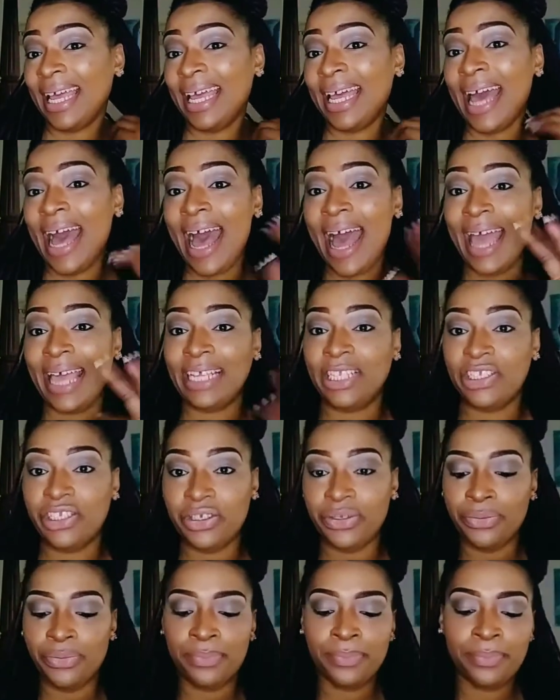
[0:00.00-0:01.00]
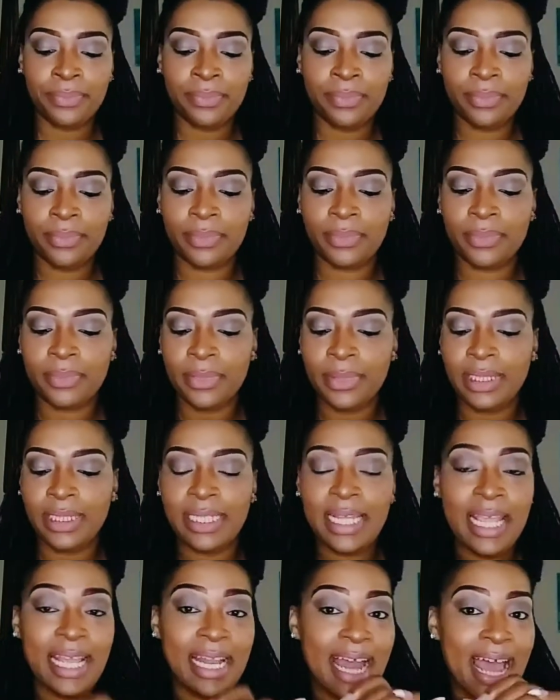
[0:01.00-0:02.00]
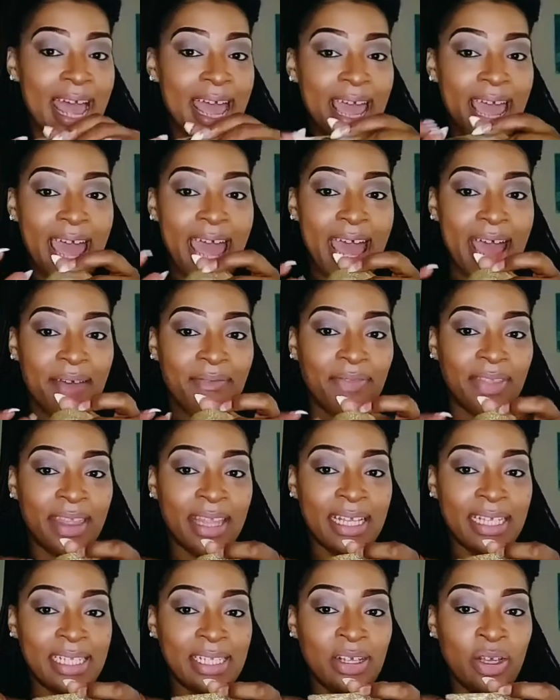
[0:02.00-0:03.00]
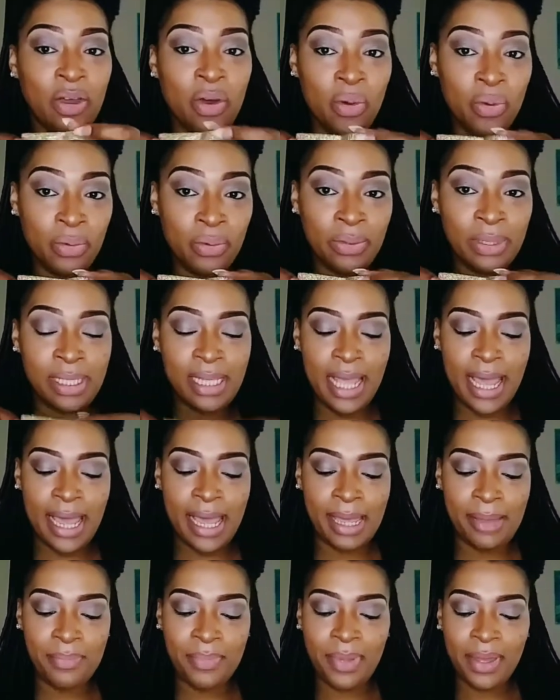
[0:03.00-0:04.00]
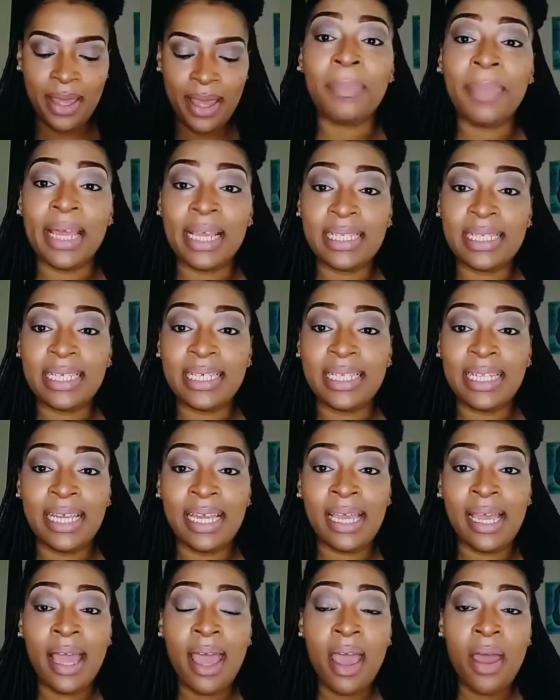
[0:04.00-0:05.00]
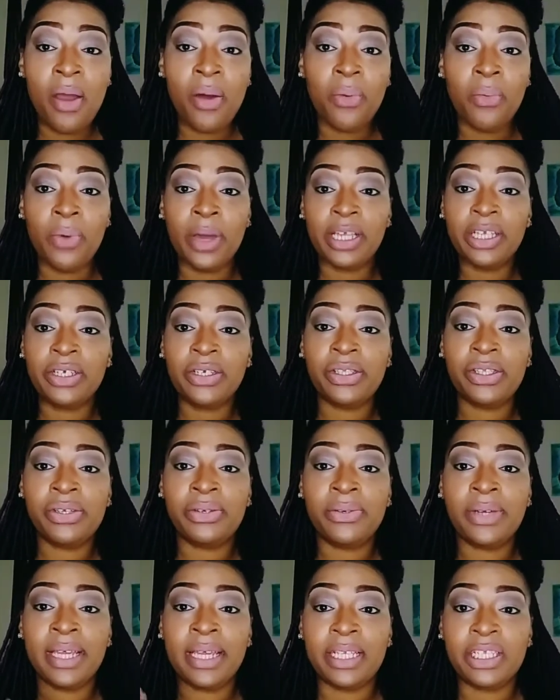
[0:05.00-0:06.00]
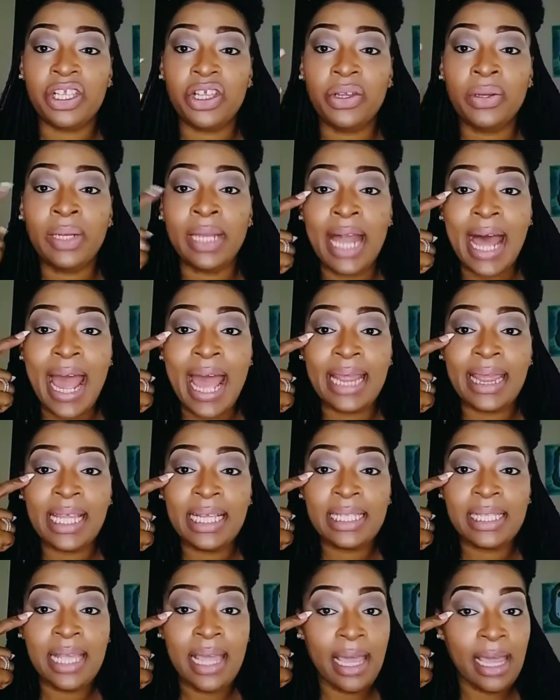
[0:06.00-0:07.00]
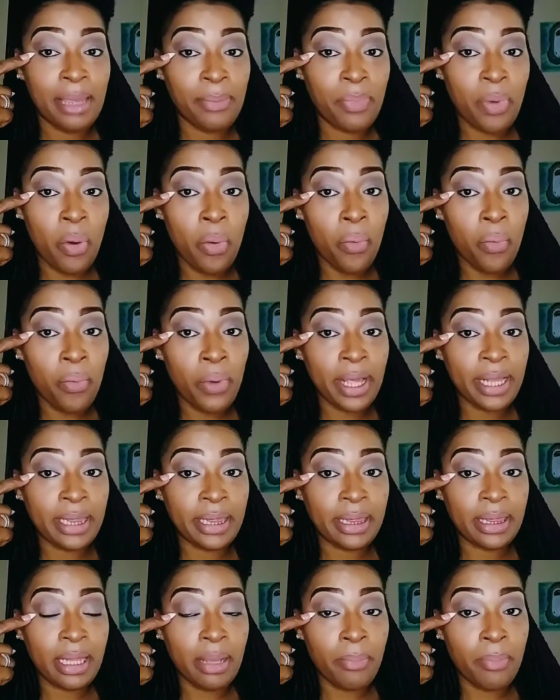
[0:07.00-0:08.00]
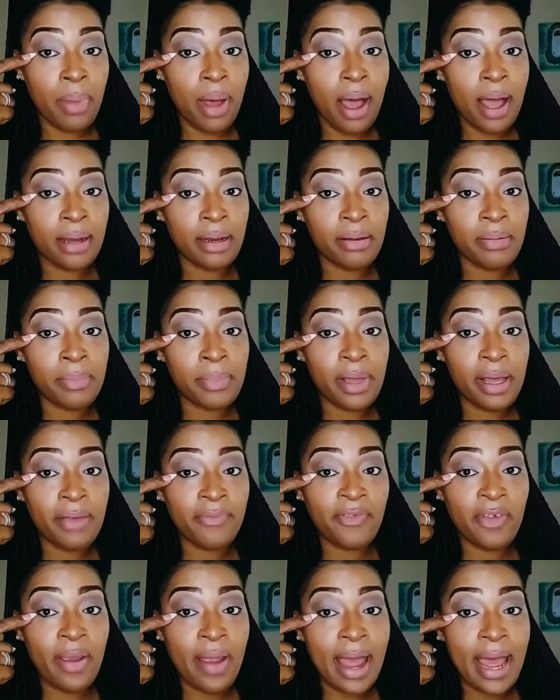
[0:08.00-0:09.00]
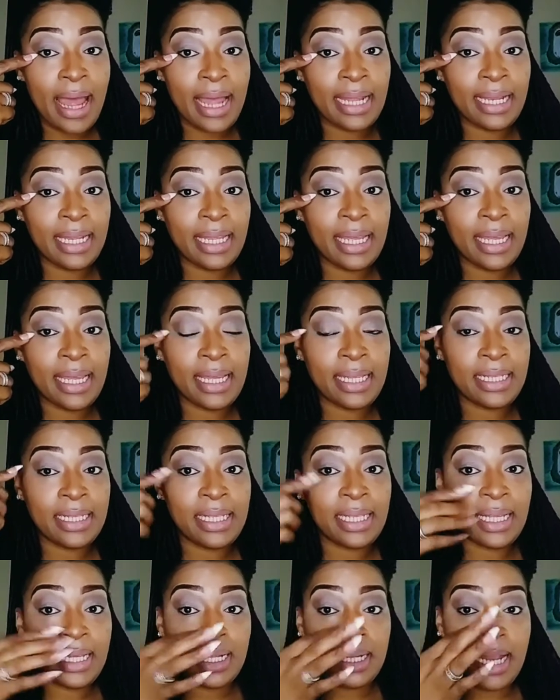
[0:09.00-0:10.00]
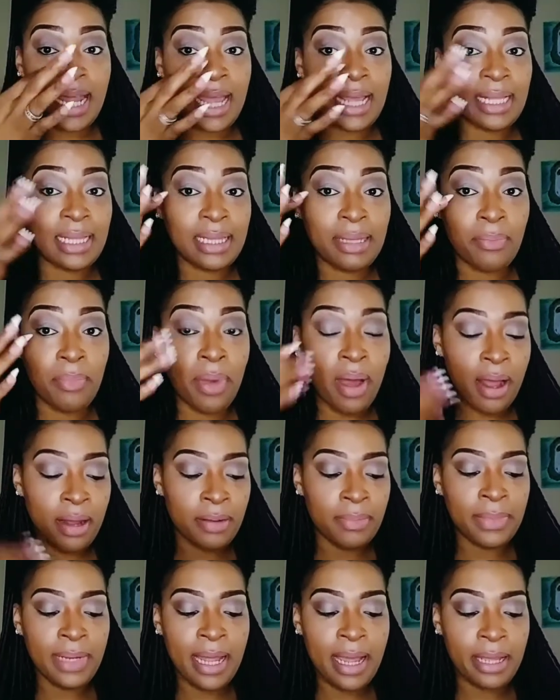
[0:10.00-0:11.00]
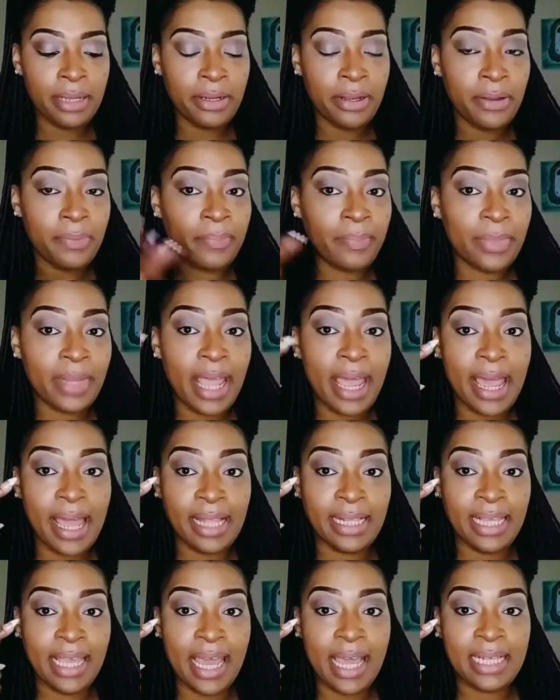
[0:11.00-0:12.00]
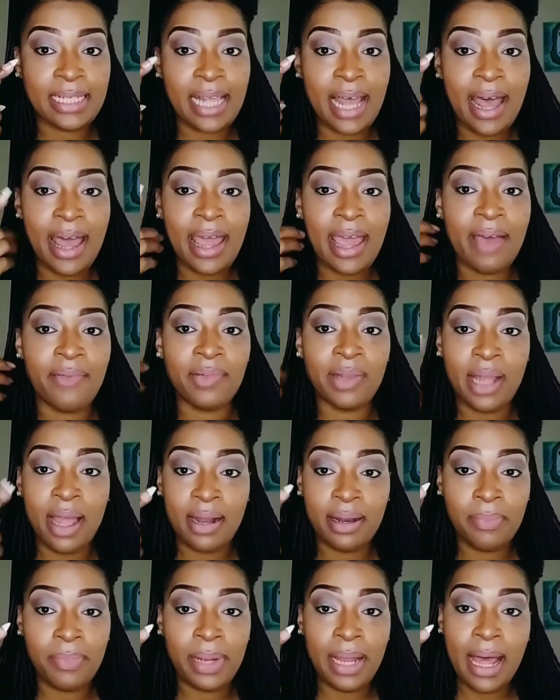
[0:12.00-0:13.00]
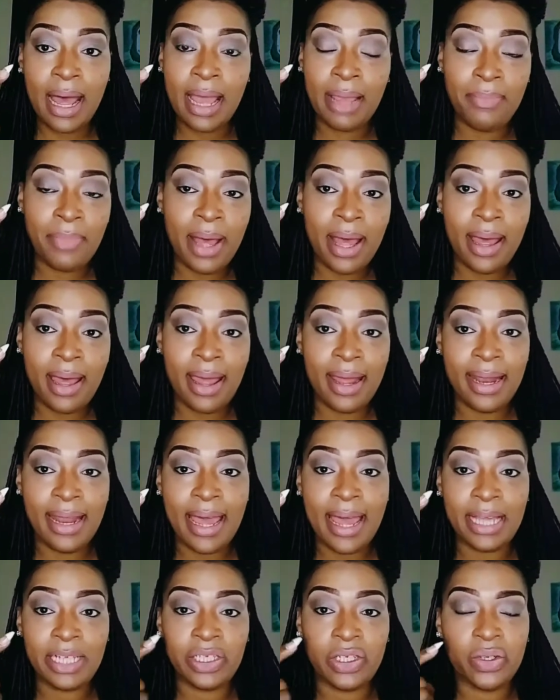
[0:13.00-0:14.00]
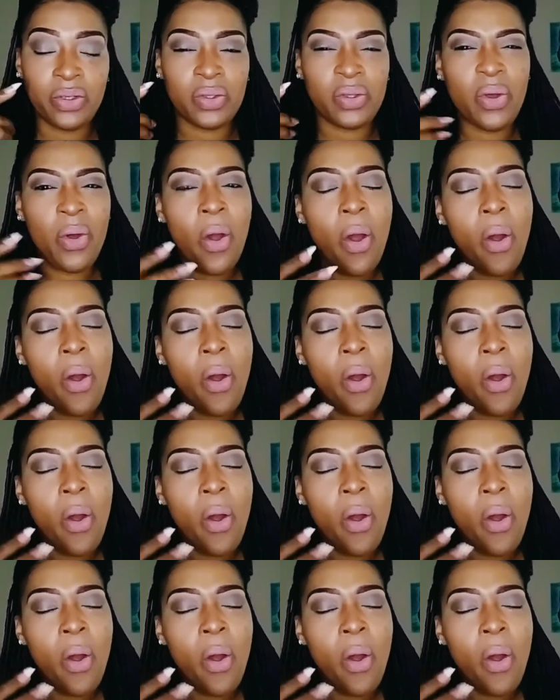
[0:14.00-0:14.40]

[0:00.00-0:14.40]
guide you. And I have this gold tape. Basically, what you do is you line the tape with the bottom of your eyelid, like the bottom liner. And yes, I have not applied my eyelashes